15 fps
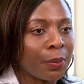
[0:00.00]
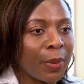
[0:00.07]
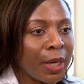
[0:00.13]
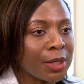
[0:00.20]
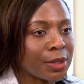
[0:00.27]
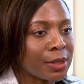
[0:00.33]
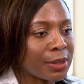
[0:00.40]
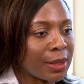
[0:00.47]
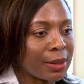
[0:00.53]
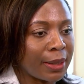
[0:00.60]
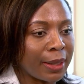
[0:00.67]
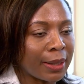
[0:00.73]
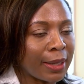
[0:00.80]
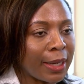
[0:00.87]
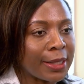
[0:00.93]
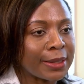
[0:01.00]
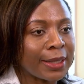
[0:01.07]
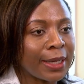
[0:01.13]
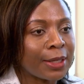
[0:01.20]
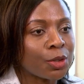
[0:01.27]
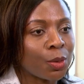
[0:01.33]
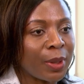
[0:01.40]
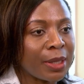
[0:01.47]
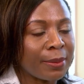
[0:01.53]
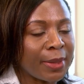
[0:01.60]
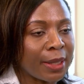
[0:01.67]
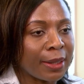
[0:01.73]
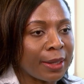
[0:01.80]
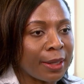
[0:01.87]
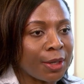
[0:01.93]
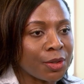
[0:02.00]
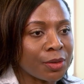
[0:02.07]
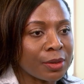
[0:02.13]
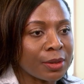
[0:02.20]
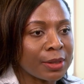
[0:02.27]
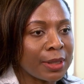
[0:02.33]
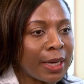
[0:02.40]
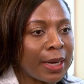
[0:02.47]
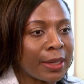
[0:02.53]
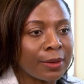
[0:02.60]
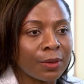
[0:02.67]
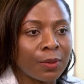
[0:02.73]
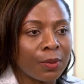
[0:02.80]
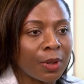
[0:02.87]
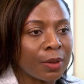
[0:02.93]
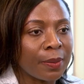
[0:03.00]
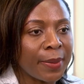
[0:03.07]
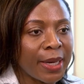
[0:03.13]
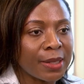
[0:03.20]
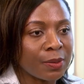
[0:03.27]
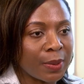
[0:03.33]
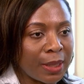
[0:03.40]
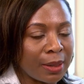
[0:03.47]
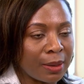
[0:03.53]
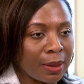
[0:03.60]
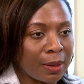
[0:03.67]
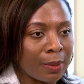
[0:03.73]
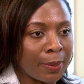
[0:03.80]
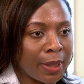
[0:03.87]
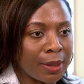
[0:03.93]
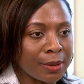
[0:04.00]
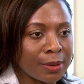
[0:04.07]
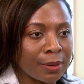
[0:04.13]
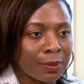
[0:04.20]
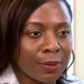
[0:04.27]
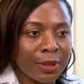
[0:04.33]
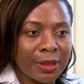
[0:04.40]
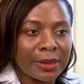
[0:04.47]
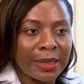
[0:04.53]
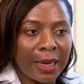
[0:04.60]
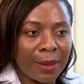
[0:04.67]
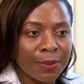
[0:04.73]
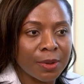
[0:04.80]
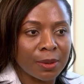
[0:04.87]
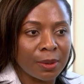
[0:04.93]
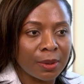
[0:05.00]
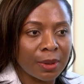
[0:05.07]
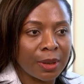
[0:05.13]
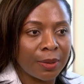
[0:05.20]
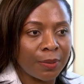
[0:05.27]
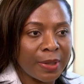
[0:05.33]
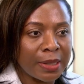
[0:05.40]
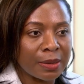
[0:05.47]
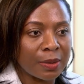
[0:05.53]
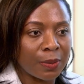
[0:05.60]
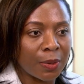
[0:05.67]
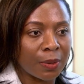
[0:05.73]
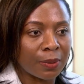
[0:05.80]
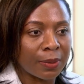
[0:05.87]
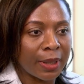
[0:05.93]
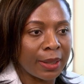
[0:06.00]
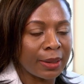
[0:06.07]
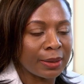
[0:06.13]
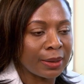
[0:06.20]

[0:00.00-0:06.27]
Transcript: patients are like, I take 20 medications. I don't want to mess with another medicine, which is absolutely reasonable, right?